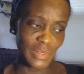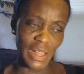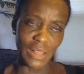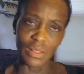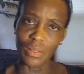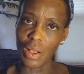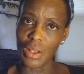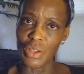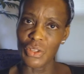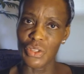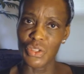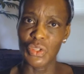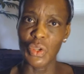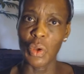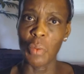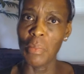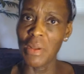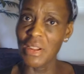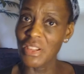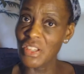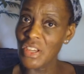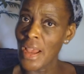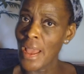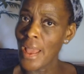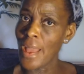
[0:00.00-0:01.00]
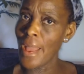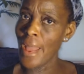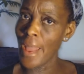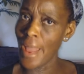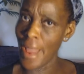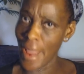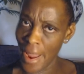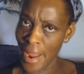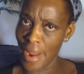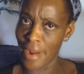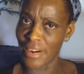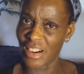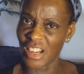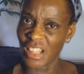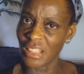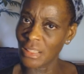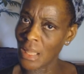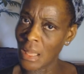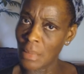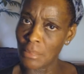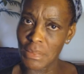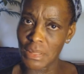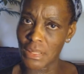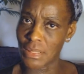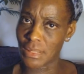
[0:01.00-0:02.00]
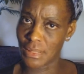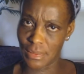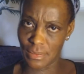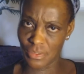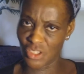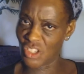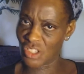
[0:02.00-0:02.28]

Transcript: I lost so much hair, clumps,